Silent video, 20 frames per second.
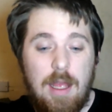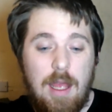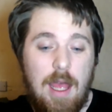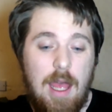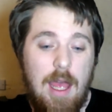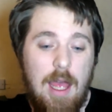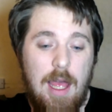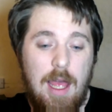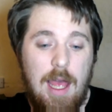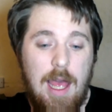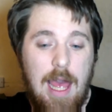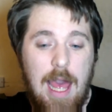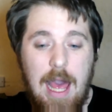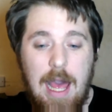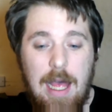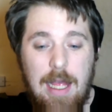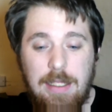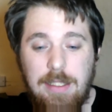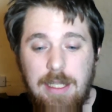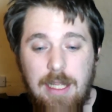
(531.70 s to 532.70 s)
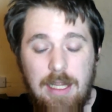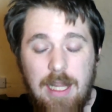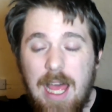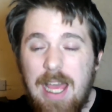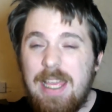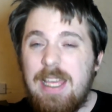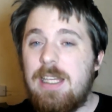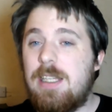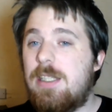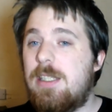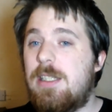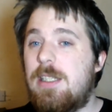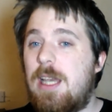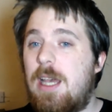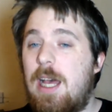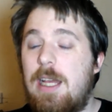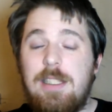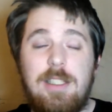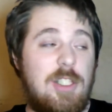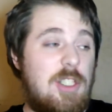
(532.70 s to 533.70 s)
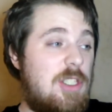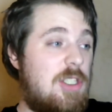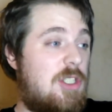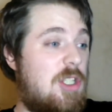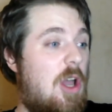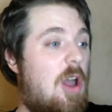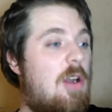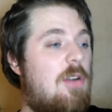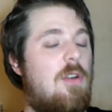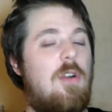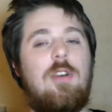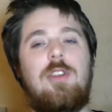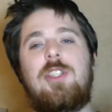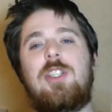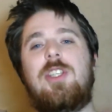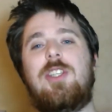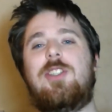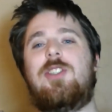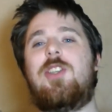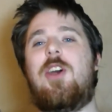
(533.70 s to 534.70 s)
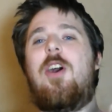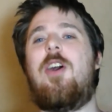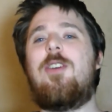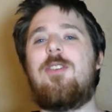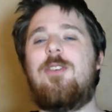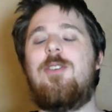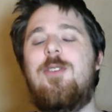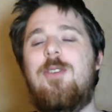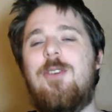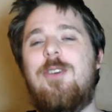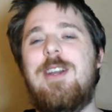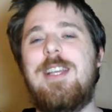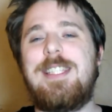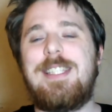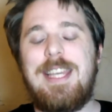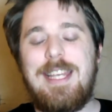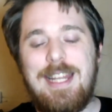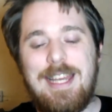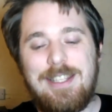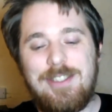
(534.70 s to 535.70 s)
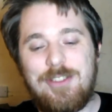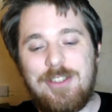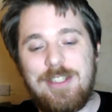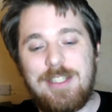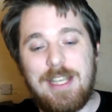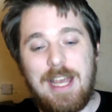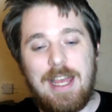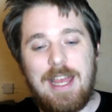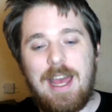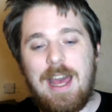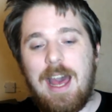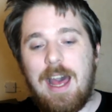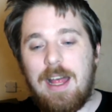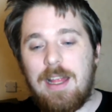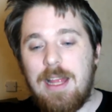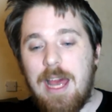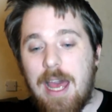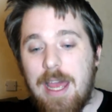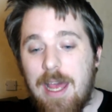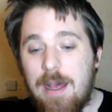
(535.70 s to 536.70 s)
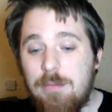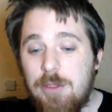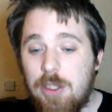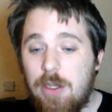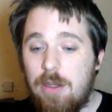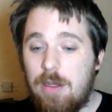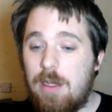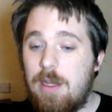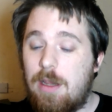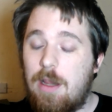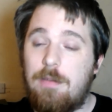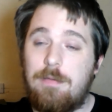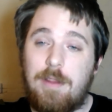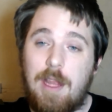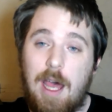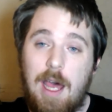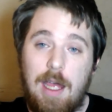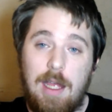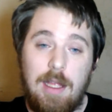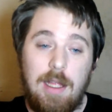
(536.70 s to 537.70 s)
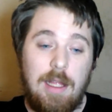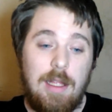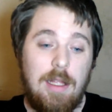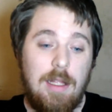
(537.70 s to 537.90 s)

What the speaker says: And Elias and Cesaro. Cesaro got his in entrance. I absolutely loved that.